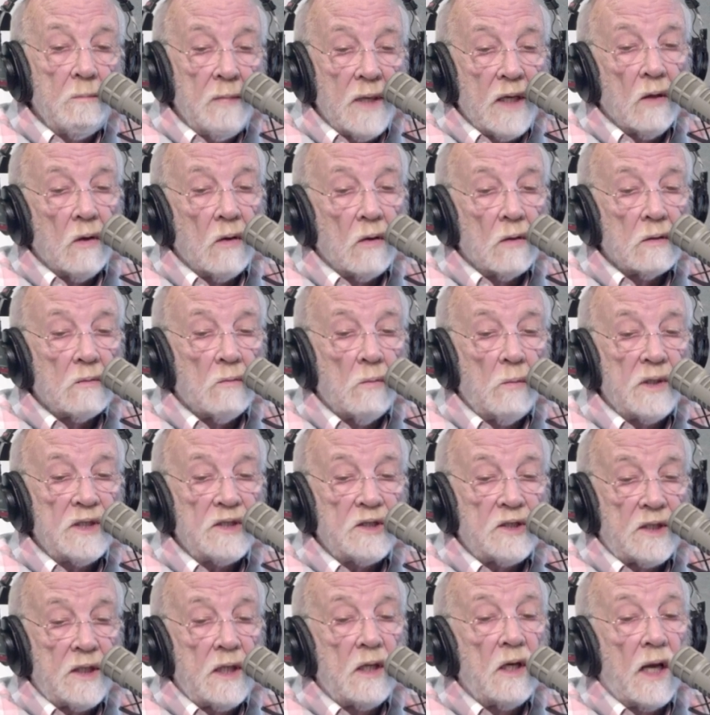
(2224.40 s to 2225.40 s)
milk. We
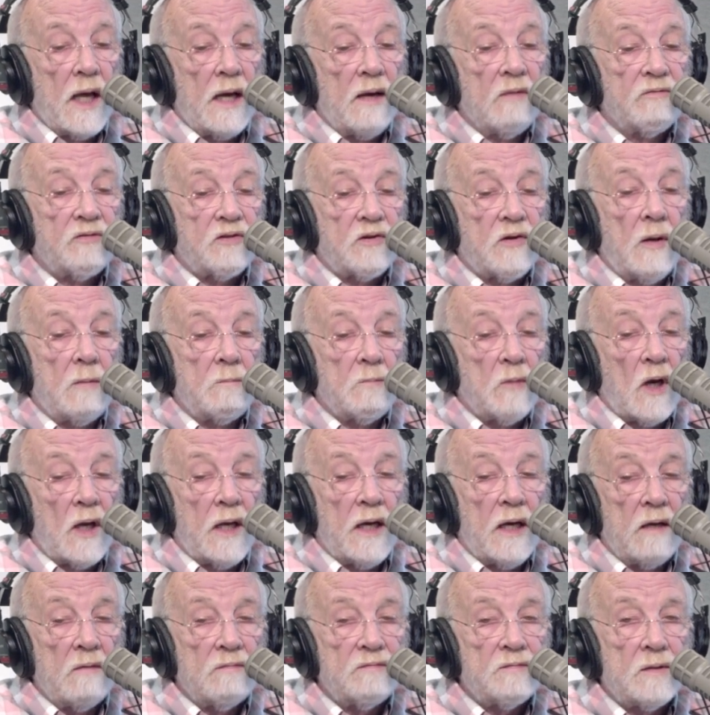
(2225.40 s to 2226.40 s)
still have some
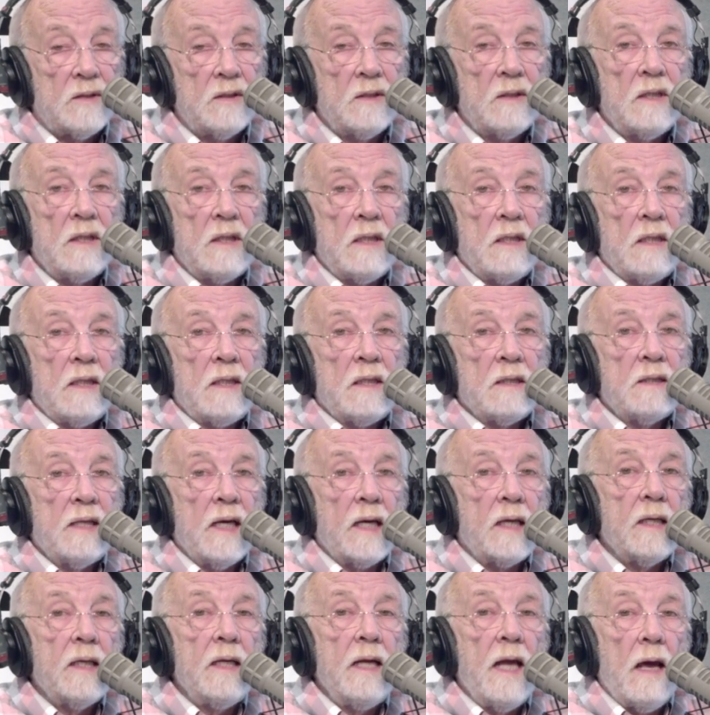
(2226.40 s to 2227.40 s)
left.
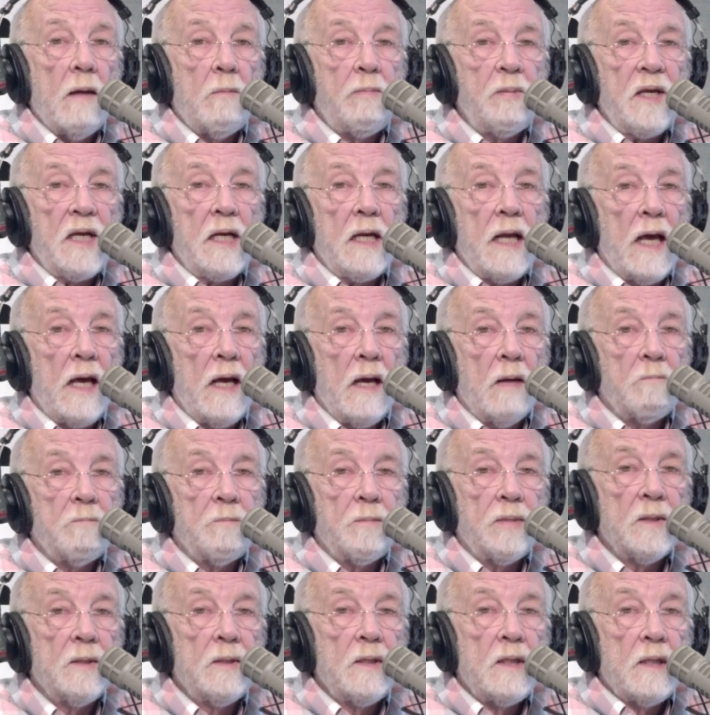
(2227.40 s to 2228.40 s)
Take a nappy nap.
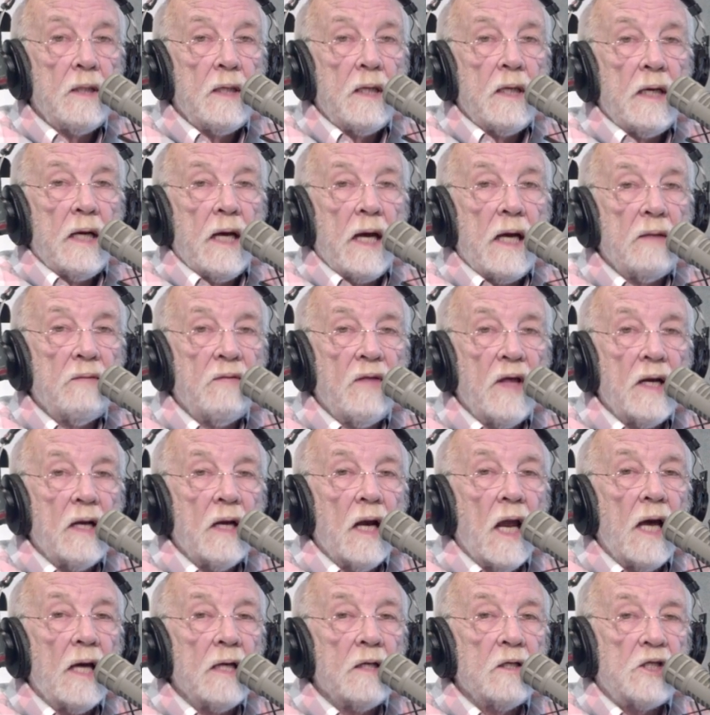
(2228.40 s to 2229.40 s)
And then,
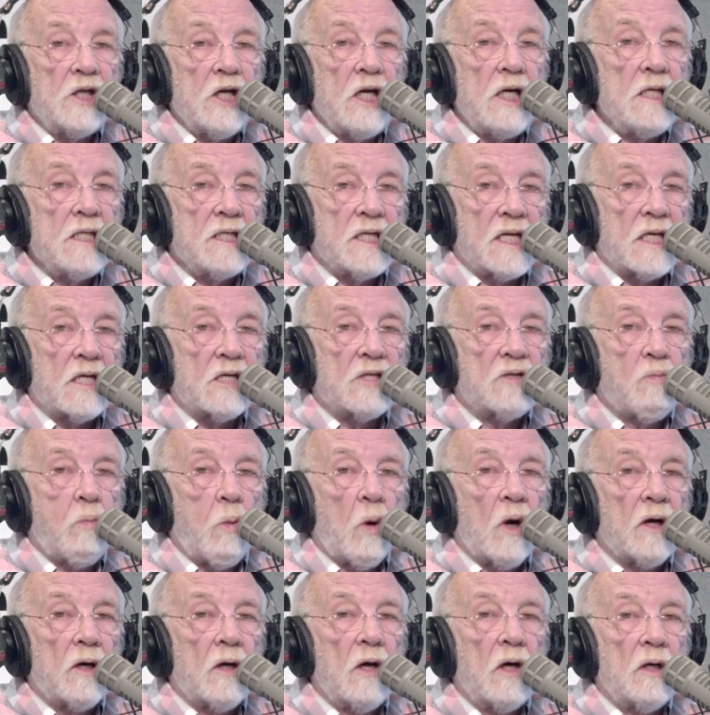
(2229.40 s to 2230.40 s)
like Jesus,
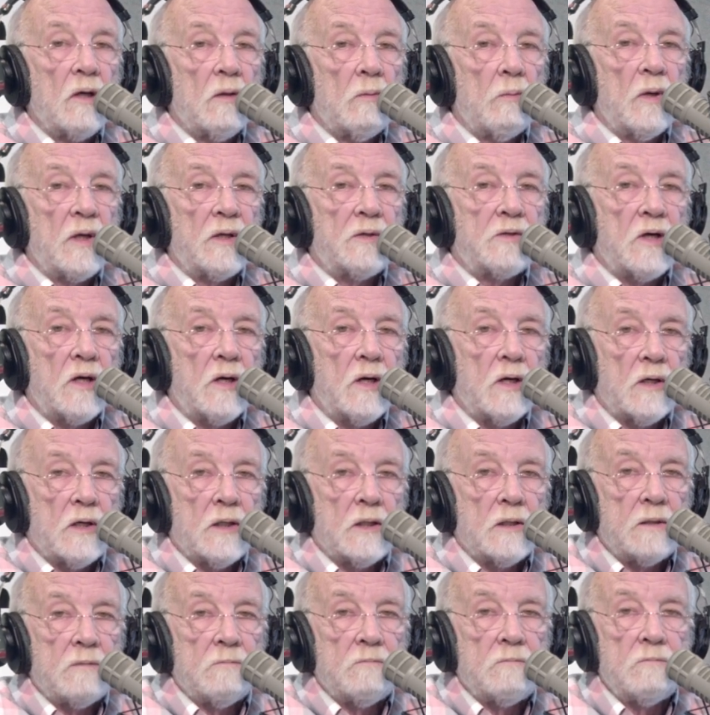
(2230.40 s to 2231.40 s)
we're going to
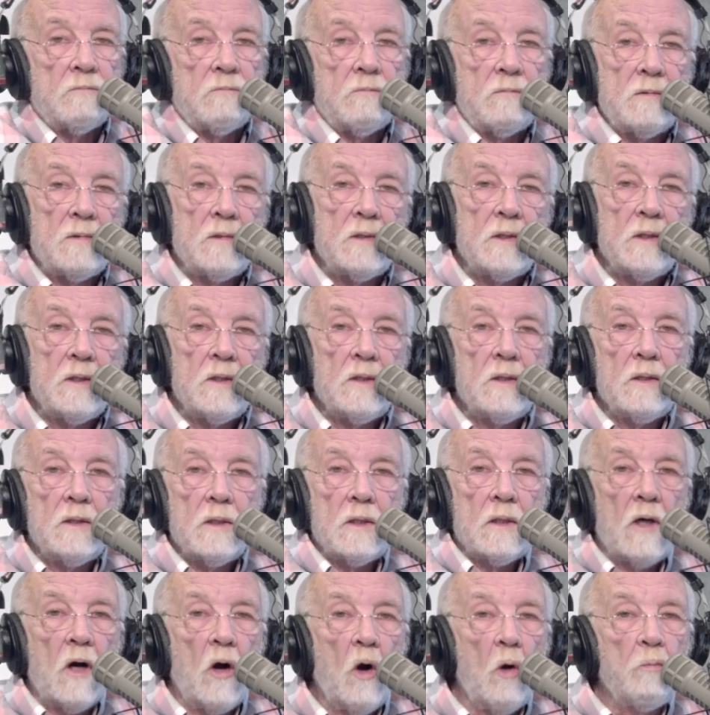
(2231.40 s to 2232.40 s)
return.
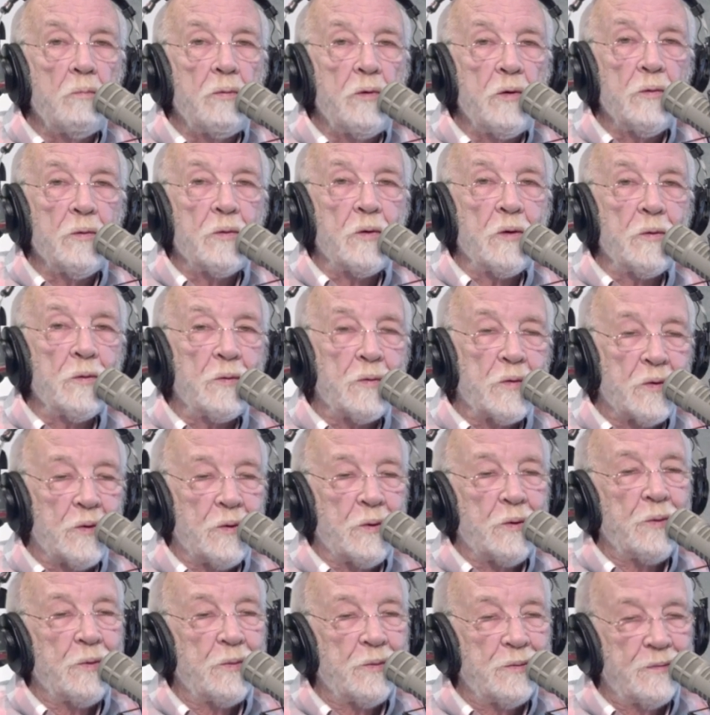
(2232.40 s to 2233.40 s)
Hope you do, too.